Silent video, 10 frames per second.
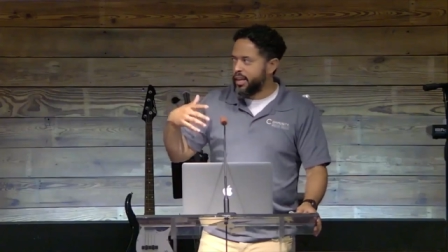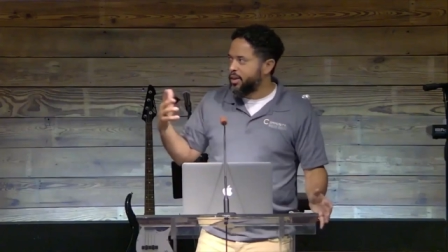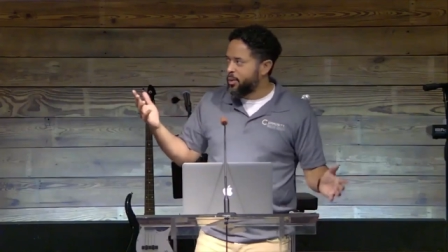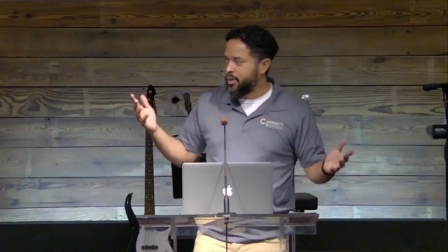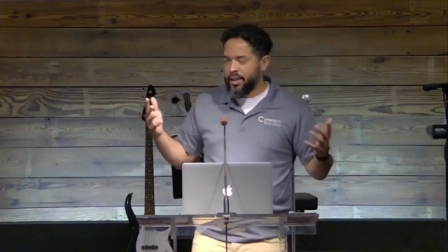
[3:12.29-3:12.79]
I know
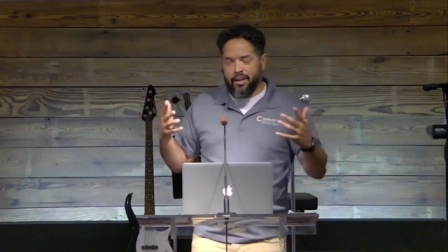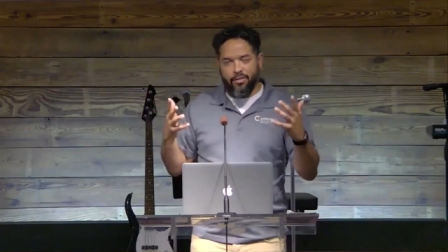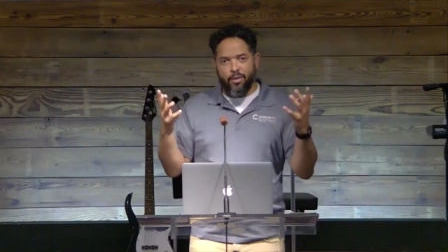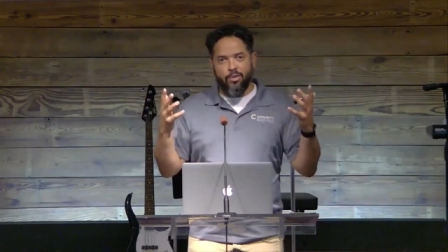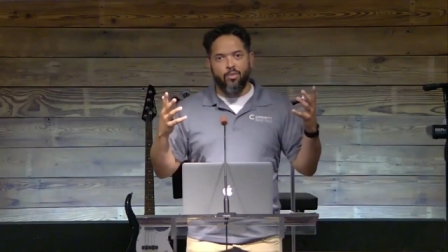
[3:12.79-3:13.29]
we don't have
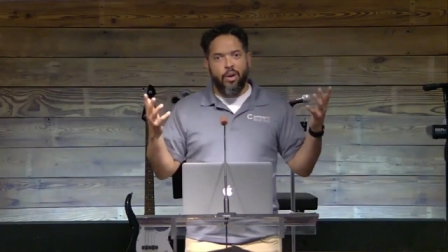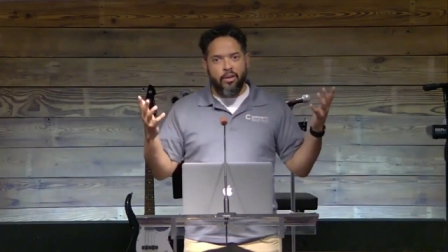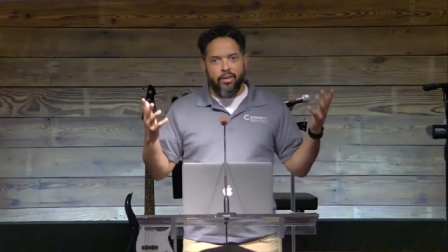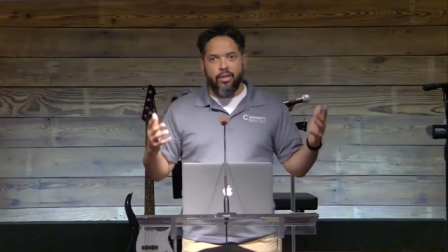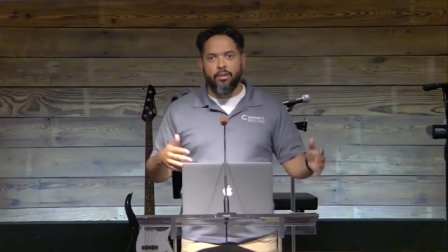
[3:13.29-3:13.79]
those
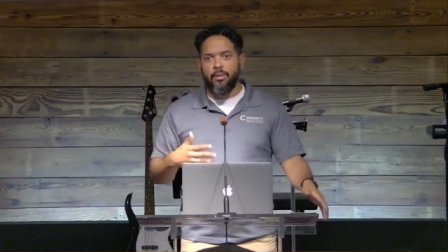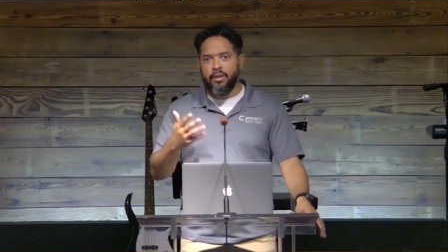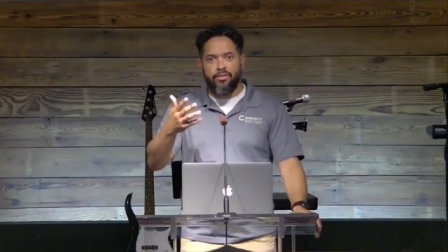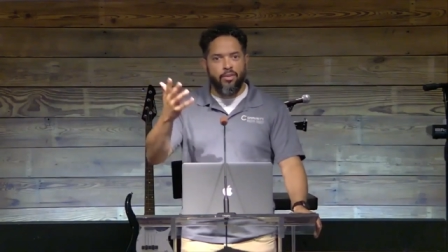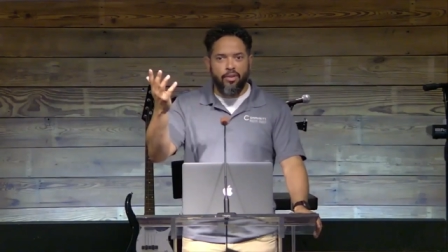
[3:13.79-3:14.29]
around here, but if
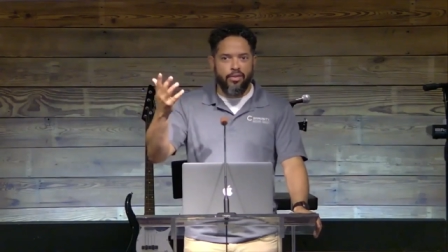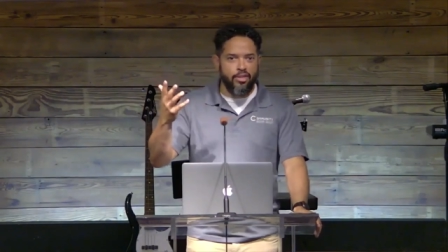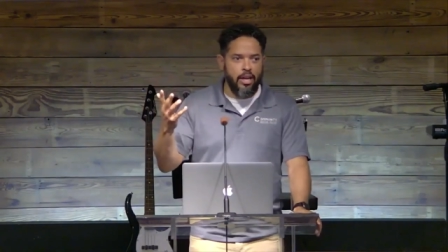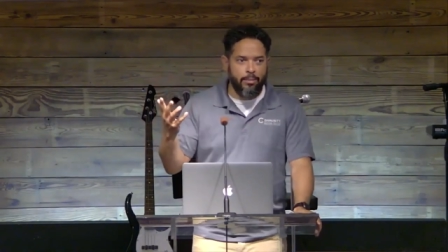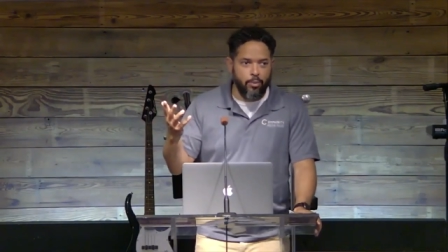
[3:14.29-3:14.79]
you've ever
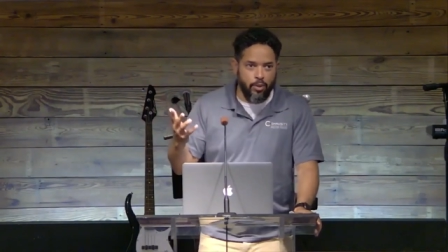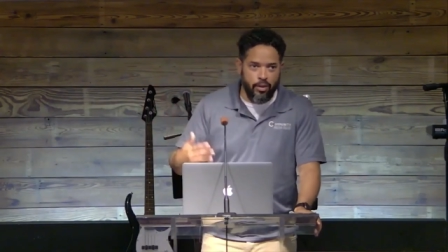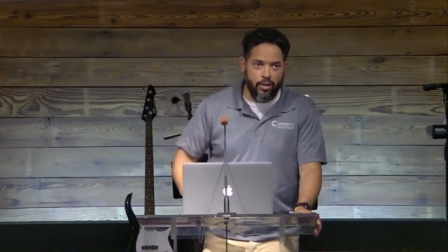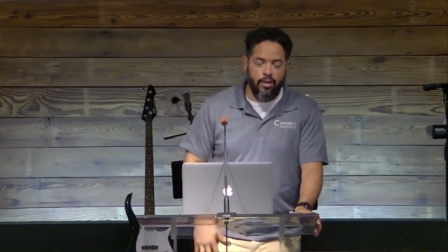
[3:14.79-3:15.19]
chopped wood,